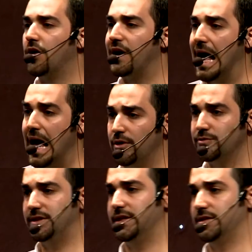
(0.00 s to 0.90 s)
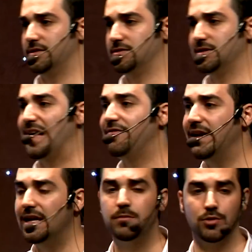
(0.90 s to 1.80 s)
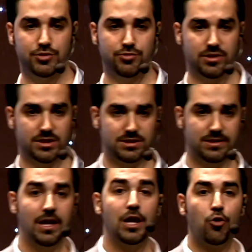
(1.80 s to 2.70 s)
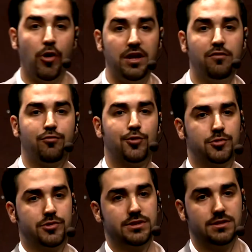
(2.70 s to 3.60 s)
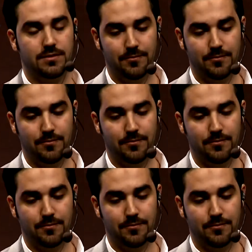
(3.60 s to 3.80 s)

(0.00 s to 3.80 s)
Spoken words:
are out there available to us going forward?